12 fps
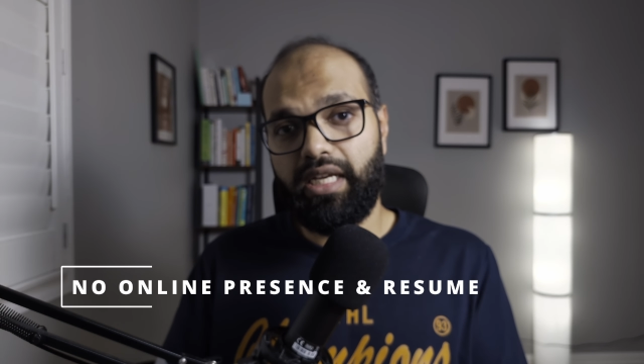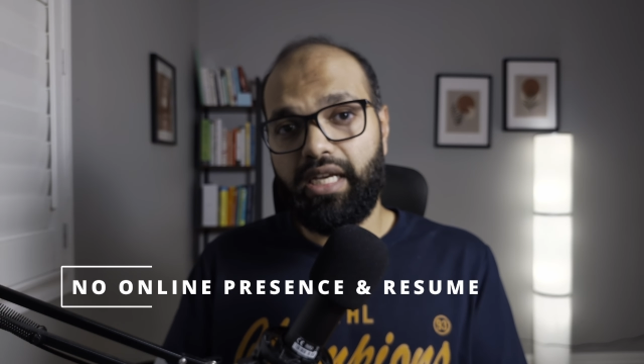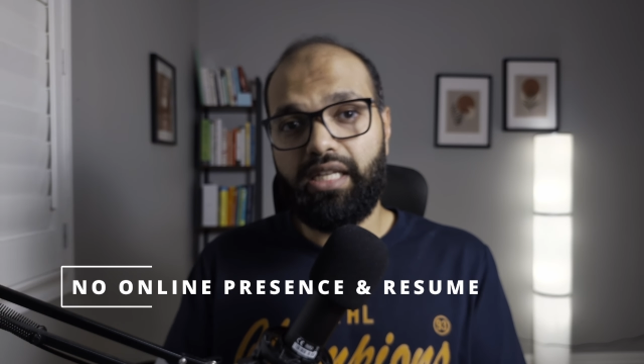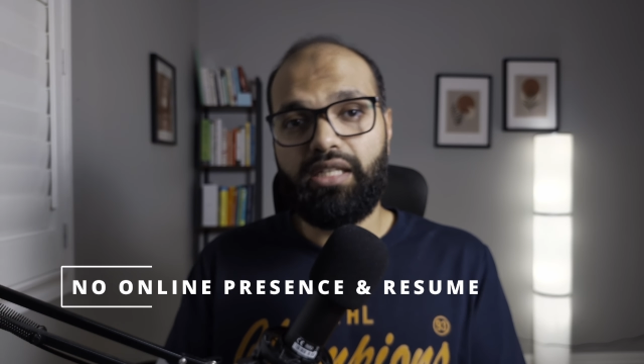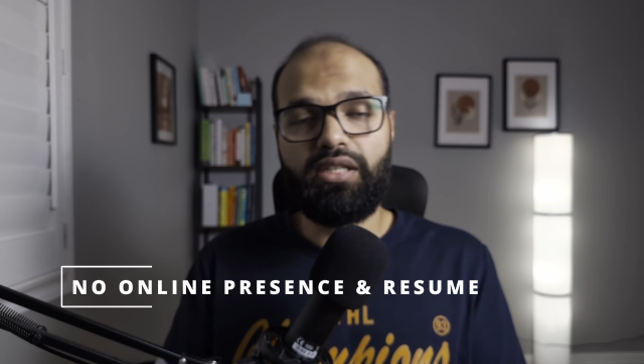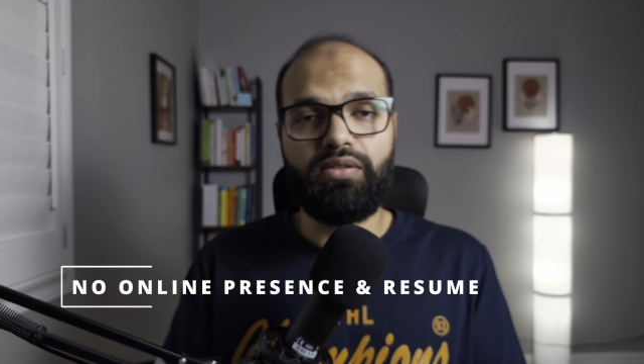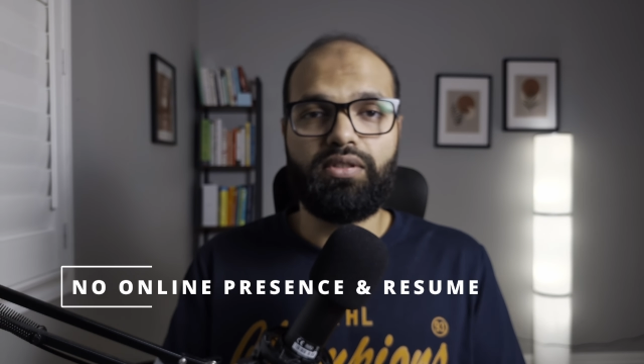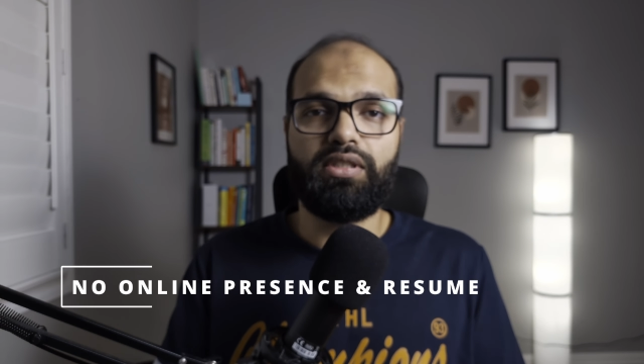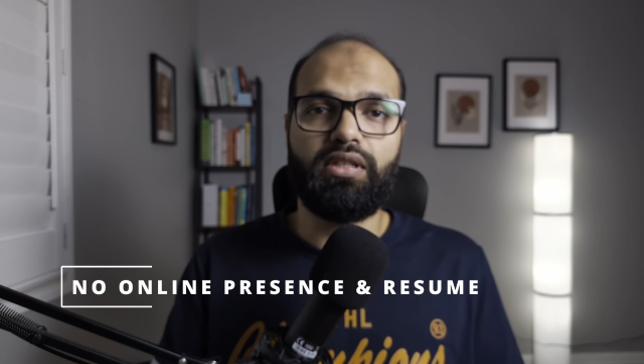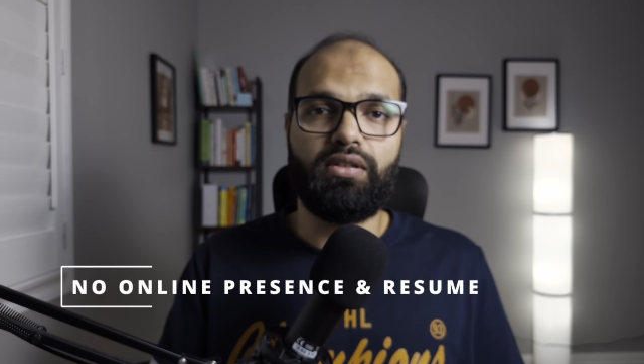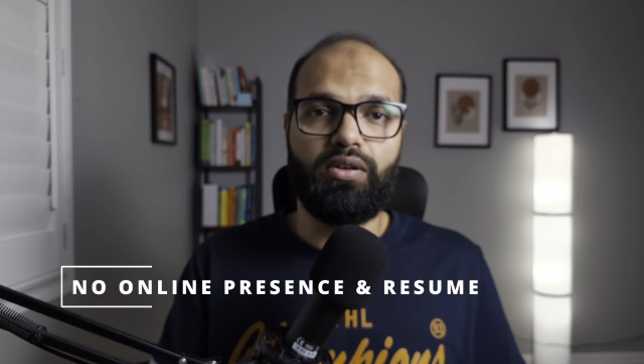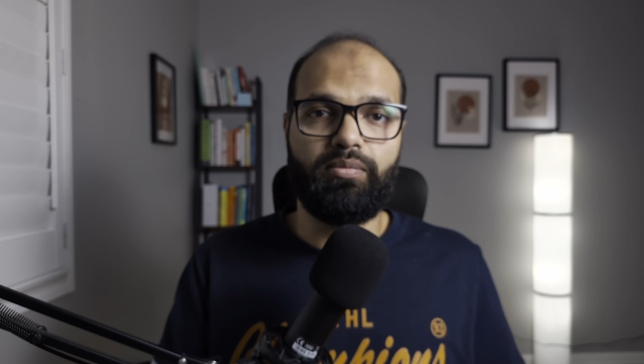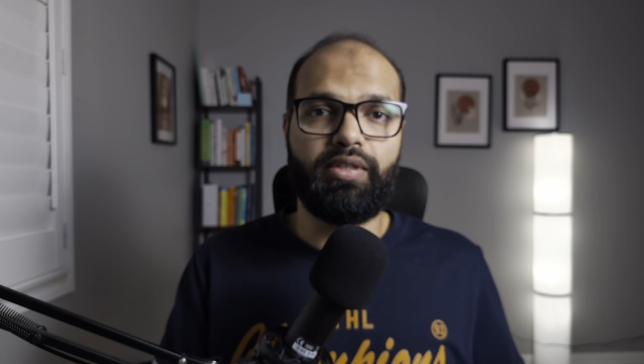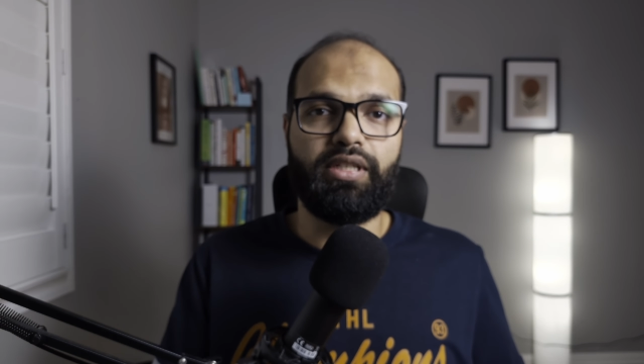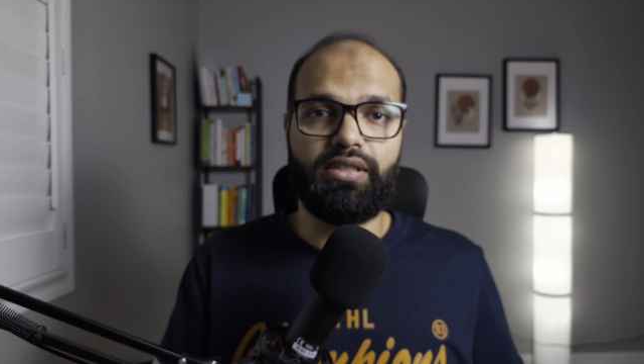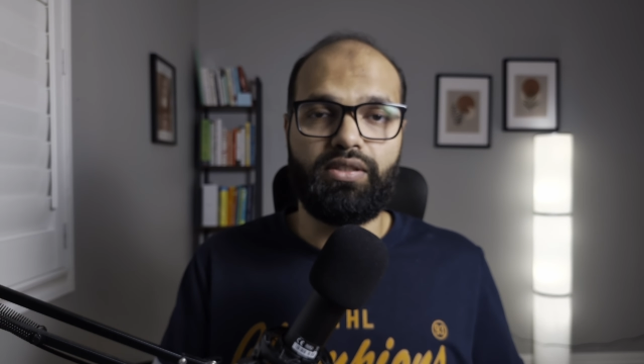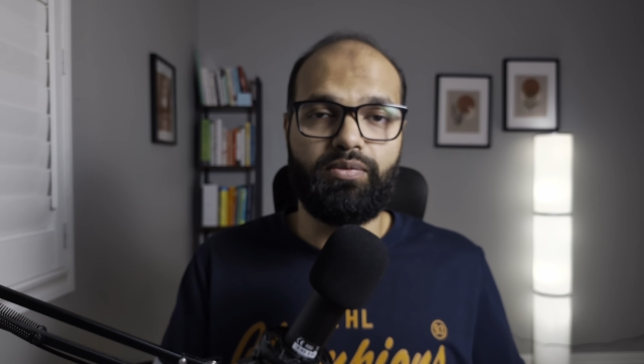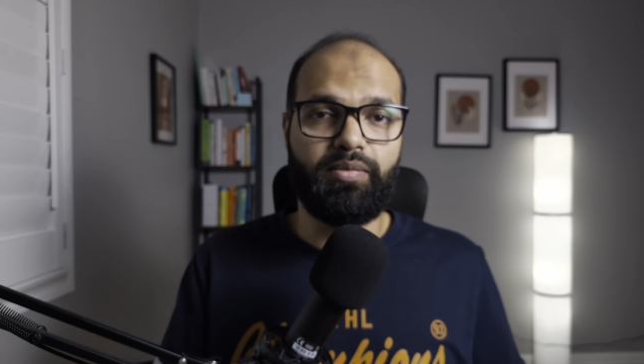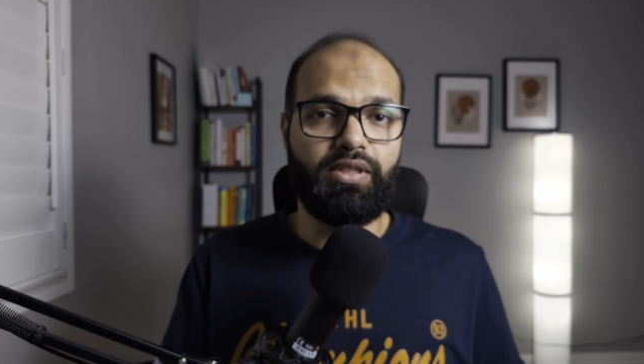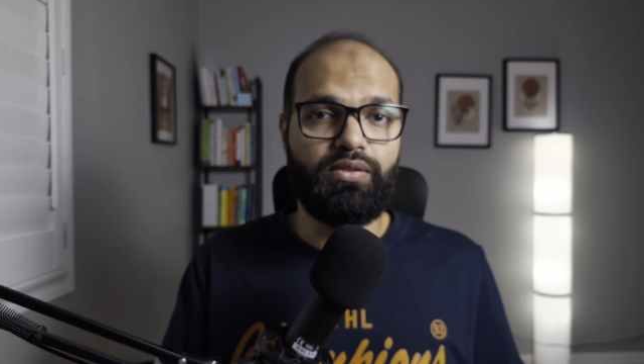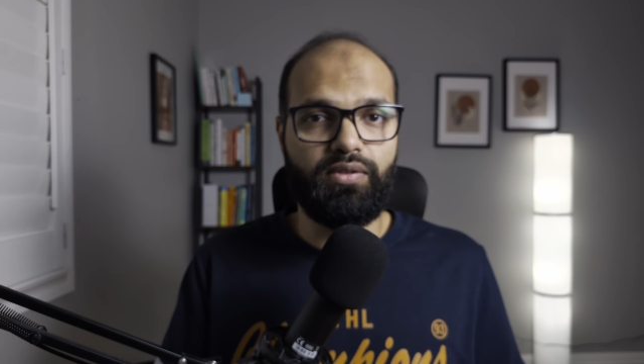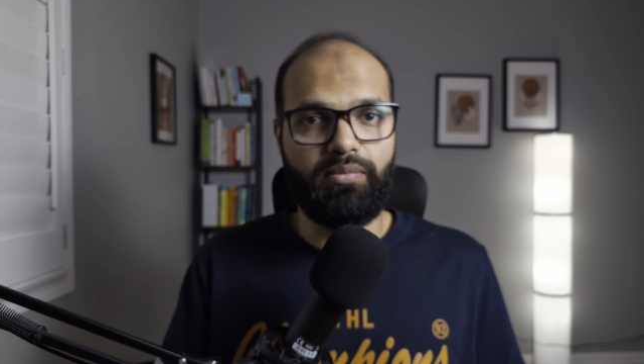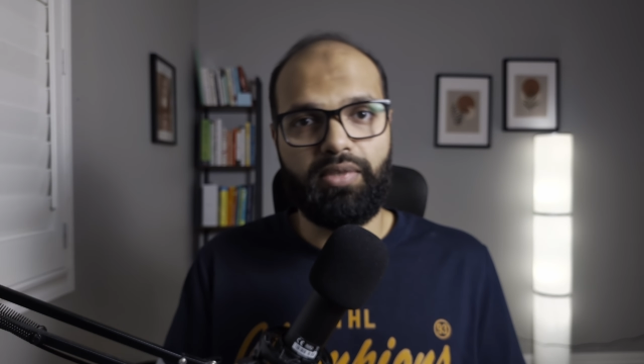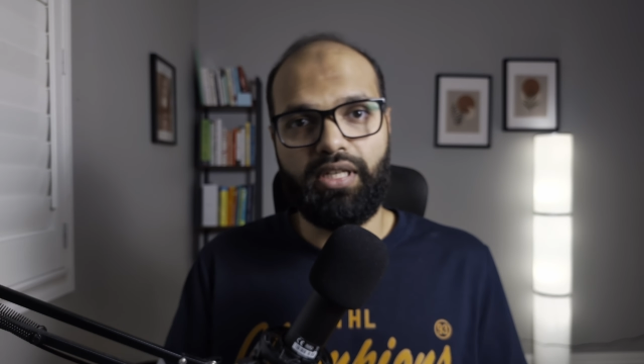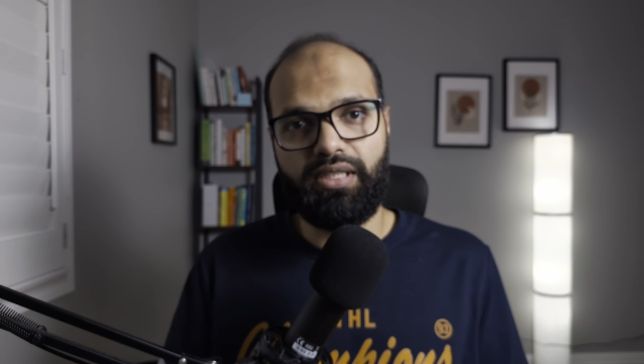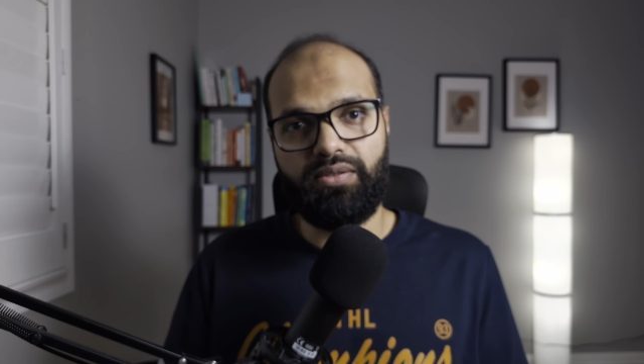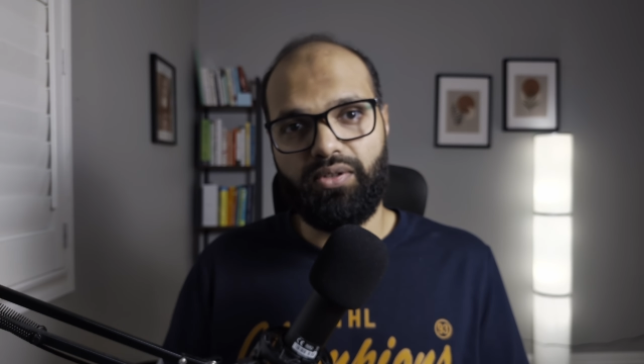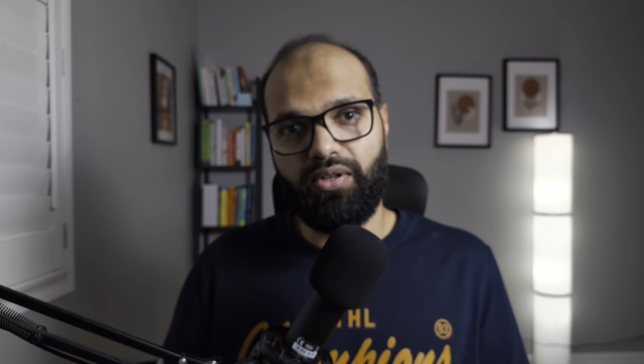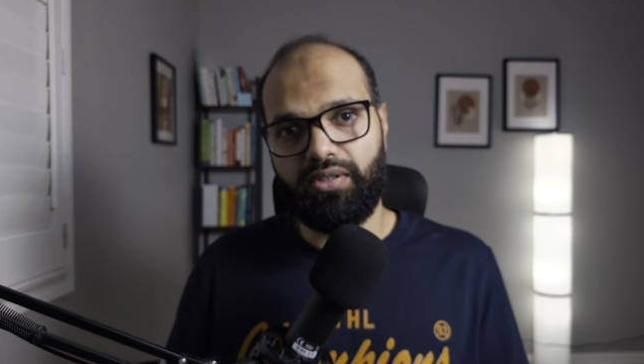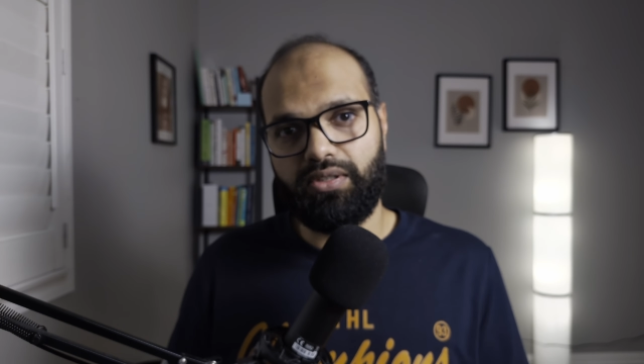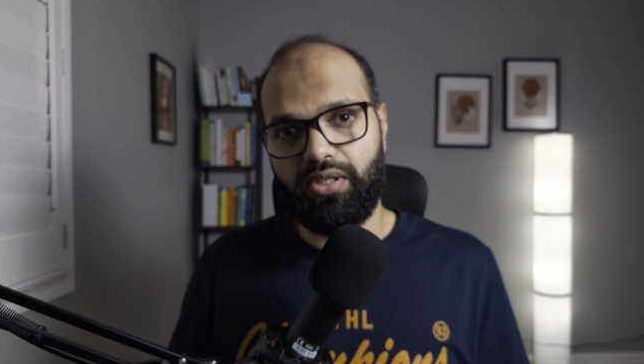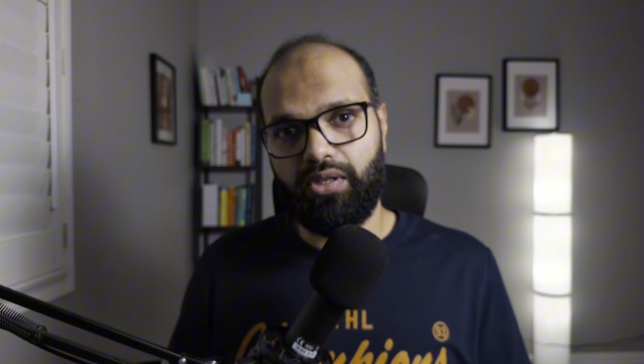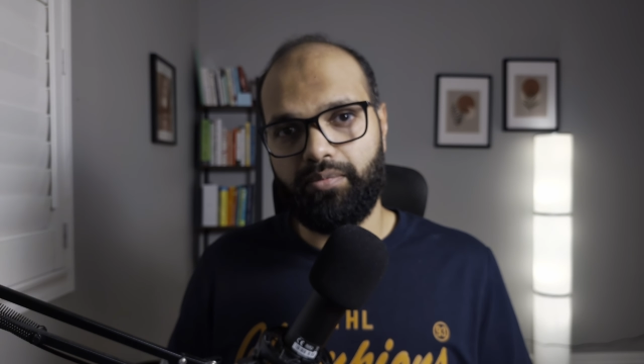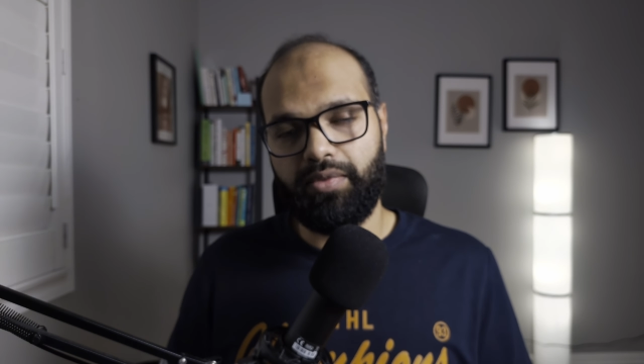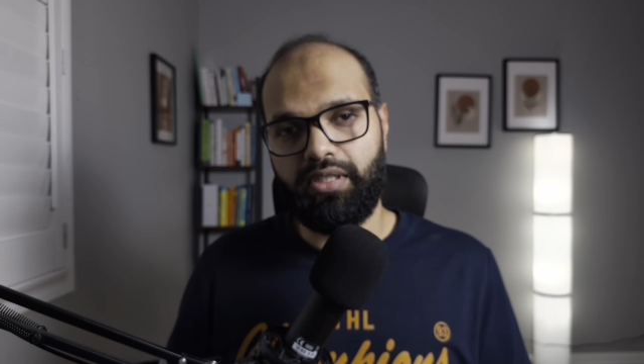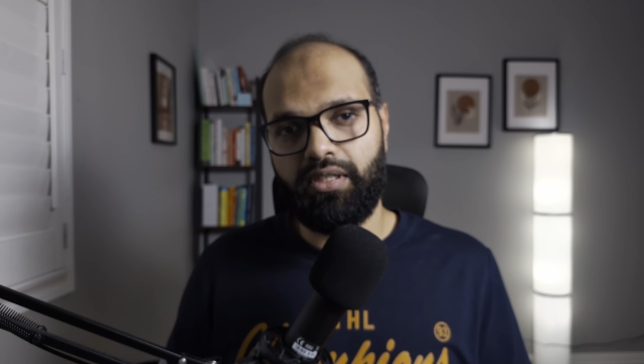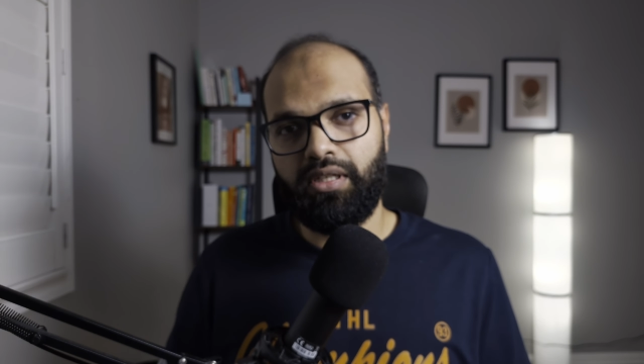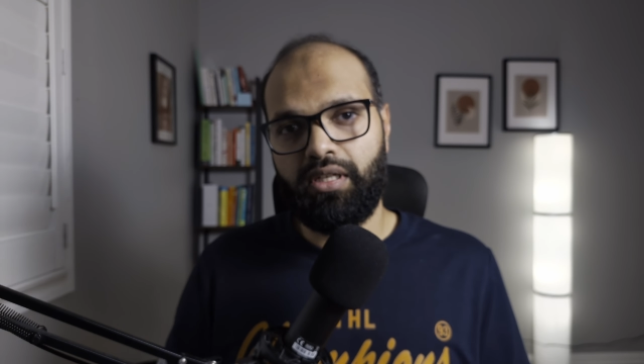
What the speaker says: and using a common resume to apply to all jobs.